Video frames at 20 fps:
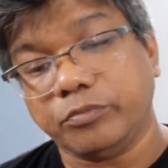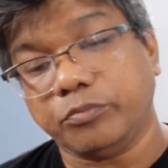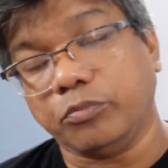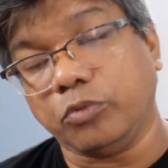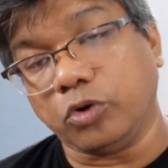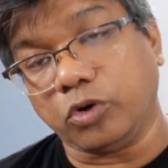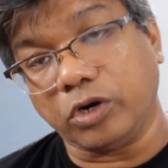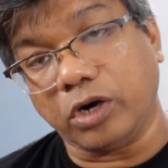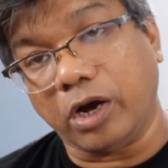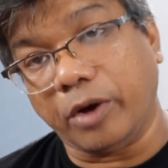
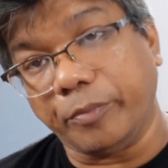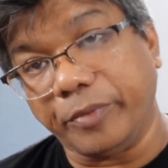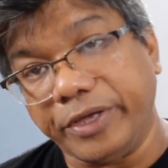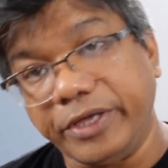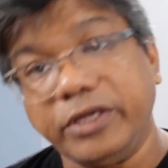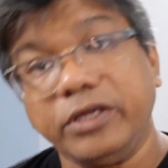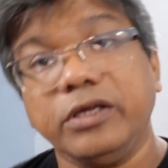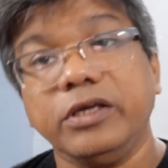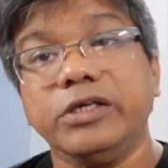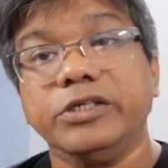
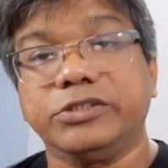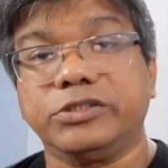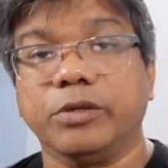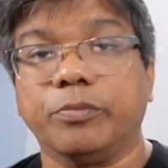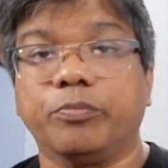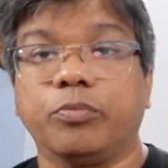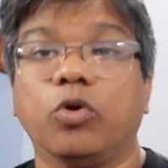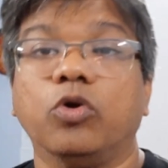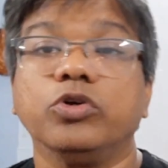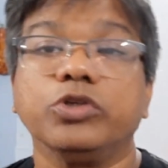Programming is the
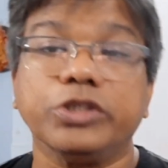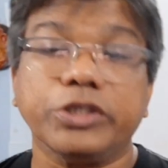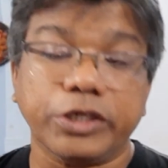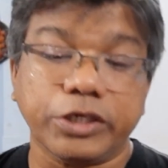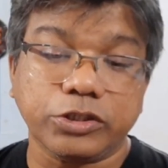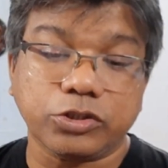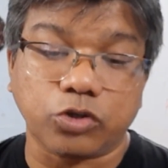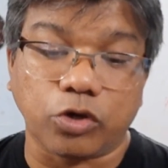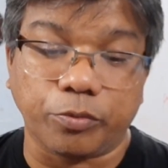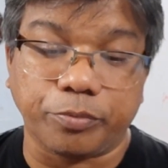
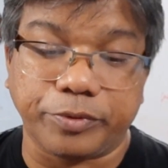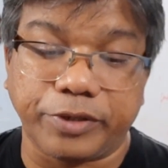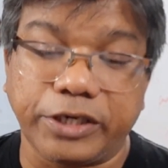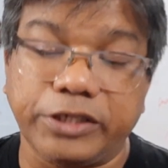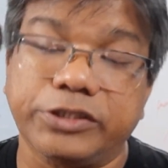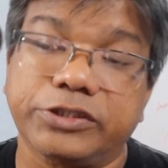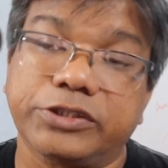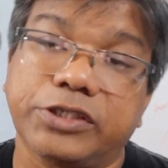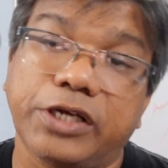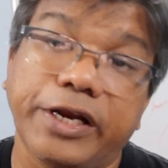process of
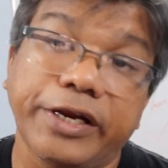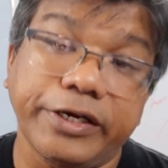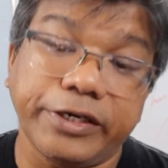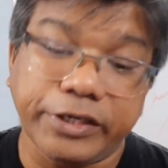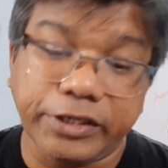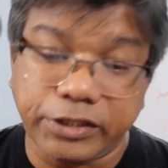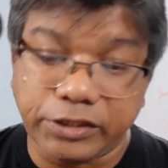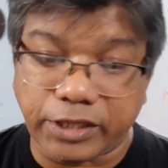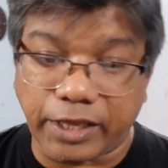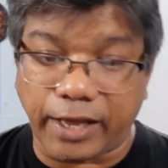
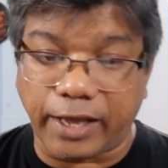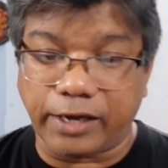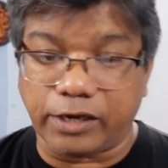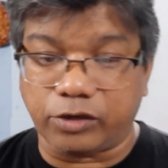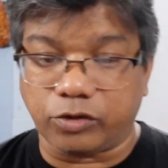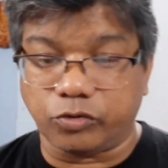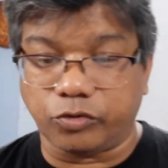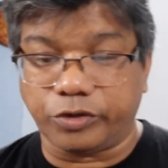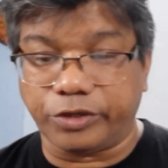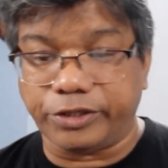translating the
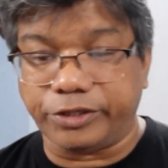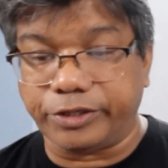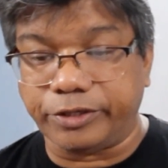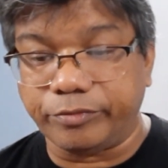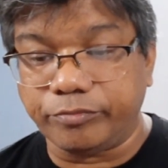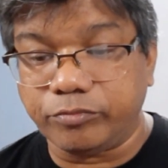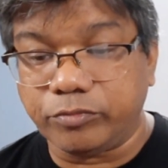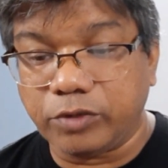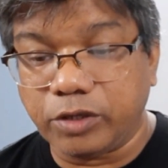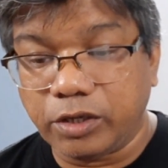
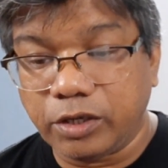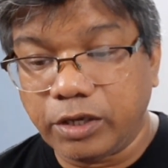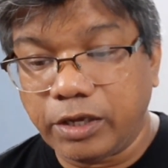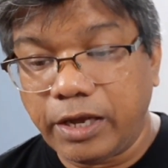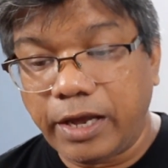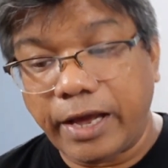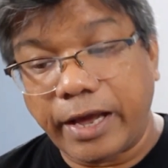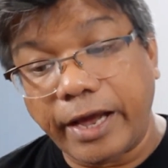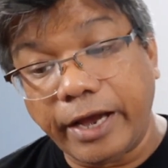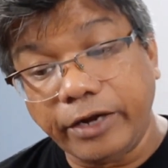algorithm
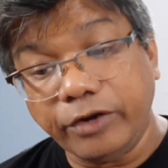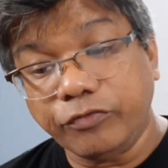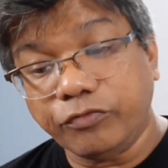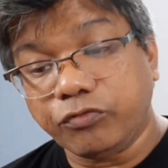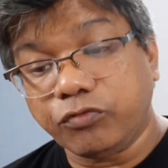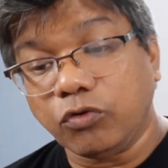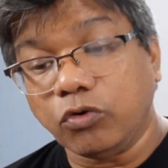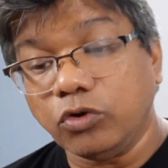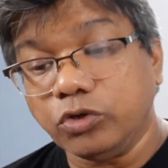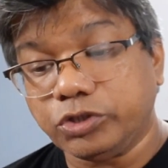and
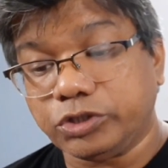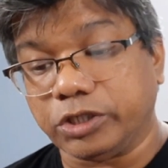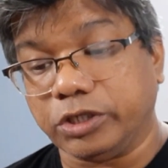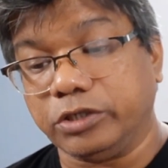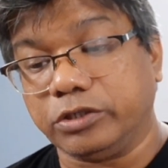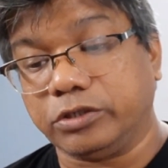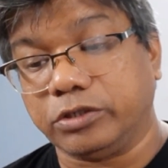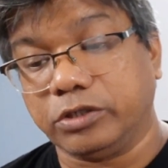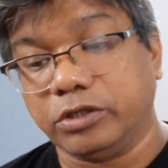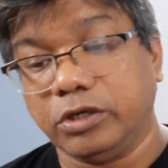
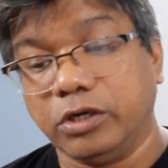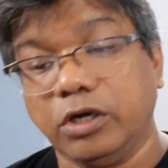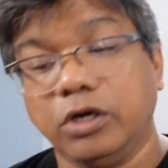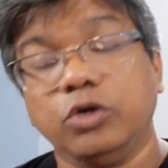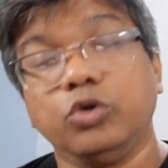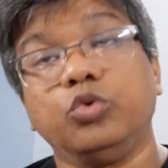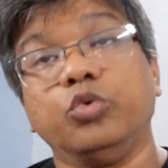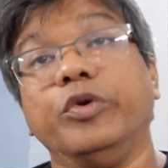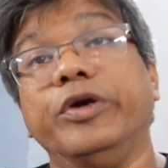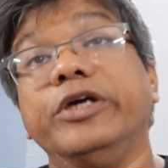flowchart
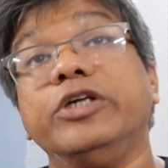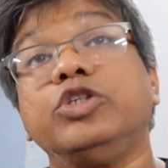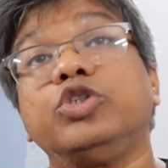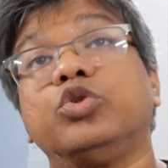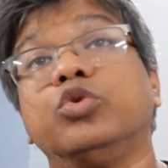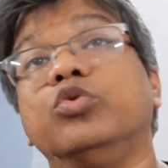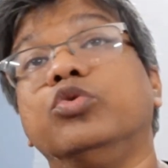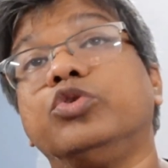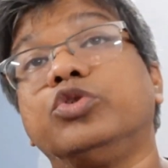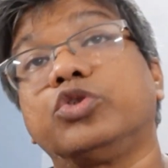to a
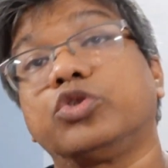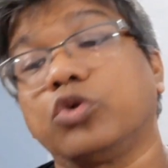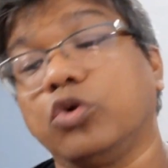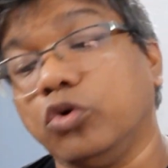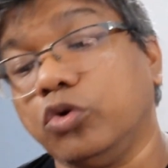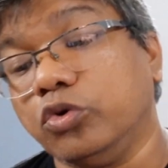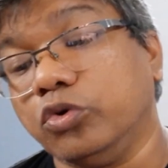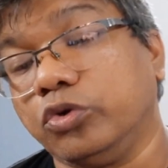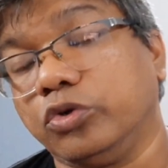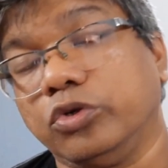source
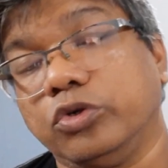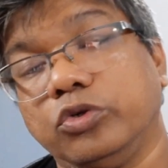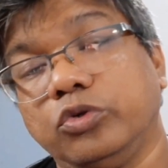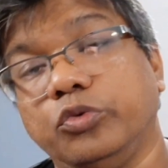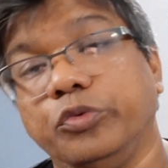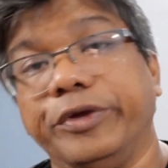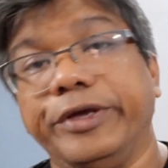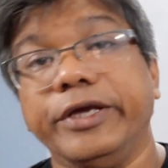code